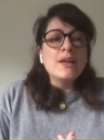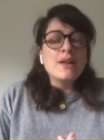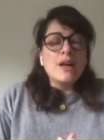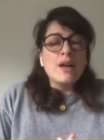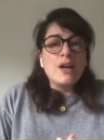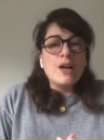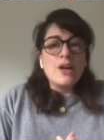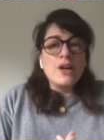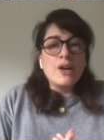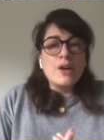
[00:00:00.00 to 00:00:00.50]

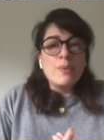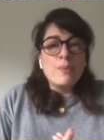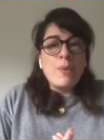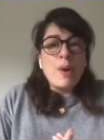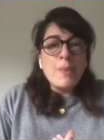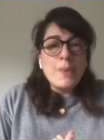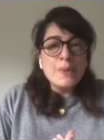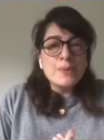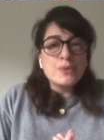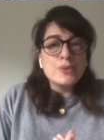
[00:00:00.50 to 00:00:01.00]
uh,
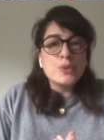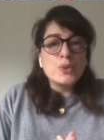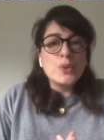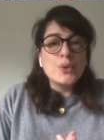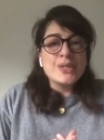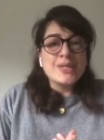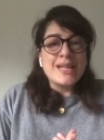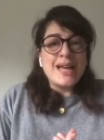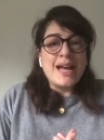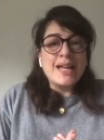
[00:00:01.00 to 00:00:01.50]
pop-up
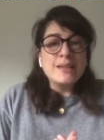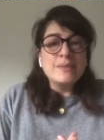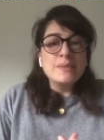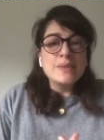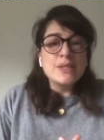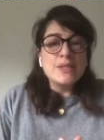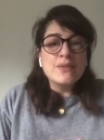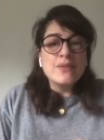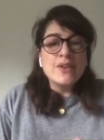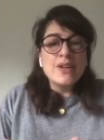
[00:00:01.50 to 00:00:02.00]
store's
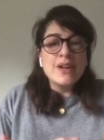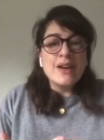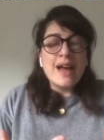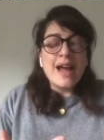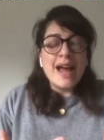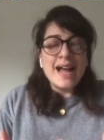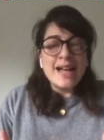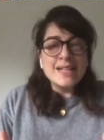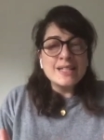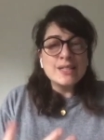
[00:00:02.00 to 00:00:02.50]
atmosphere
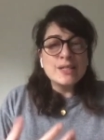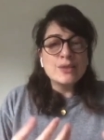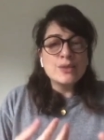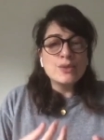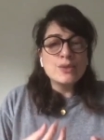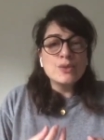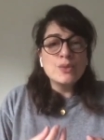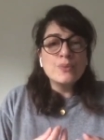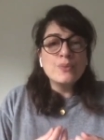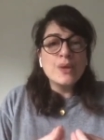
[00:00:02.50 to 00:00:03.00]
has
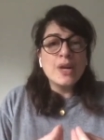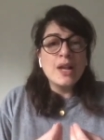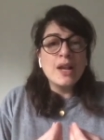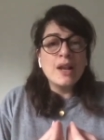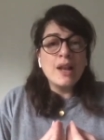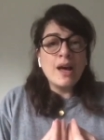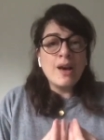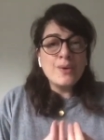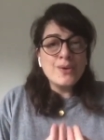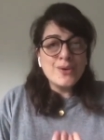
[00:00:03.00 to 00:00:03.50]
to
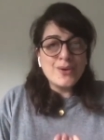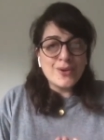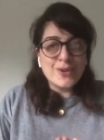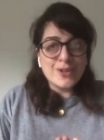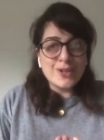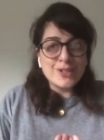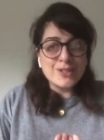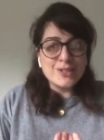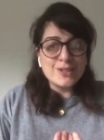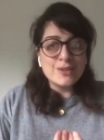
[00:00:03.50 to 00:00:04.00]
allow your
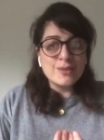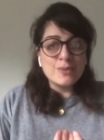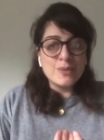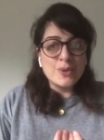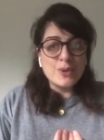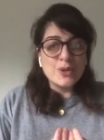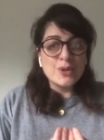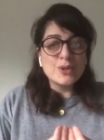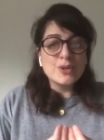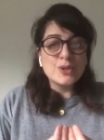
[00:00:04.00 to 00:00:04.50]

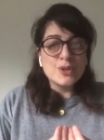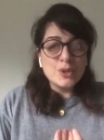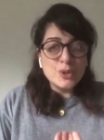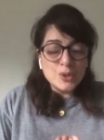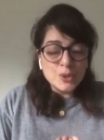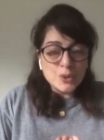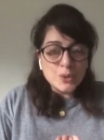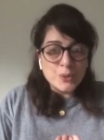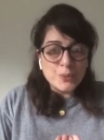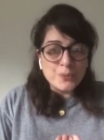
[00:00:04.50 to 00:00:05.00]
customer
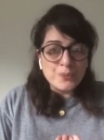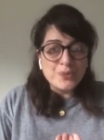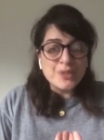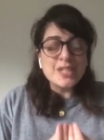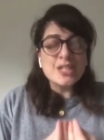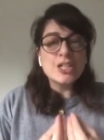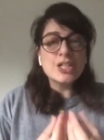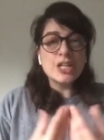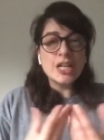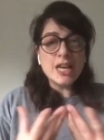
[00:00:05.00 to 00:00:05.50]
to
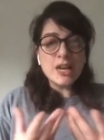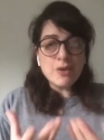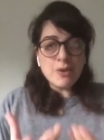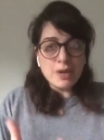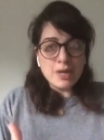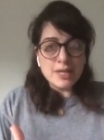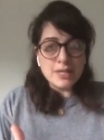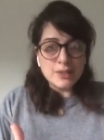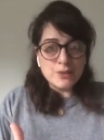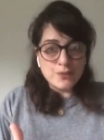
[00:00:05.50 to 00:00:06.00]
share his